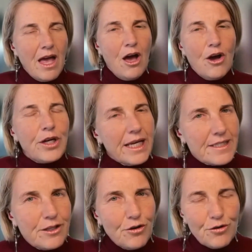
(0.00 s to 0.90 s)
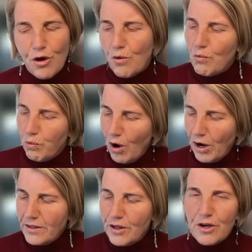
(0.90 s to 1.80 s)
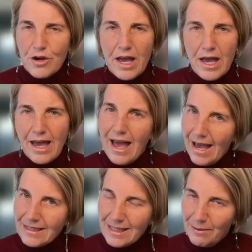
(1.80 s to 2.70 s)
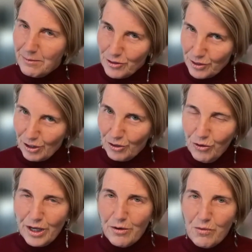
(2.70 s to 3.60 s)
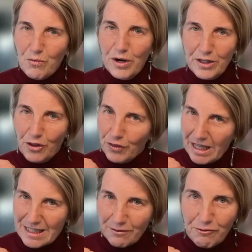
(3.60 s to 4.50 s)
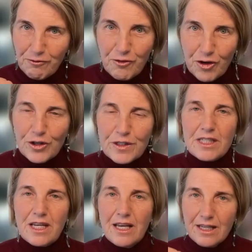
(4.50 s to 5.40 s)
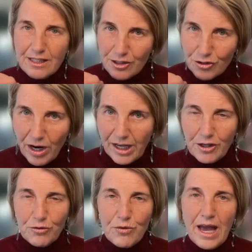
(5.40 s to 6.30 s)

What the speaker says: Okay, so as somebody who's not a lawyer, what are the things that first struck you?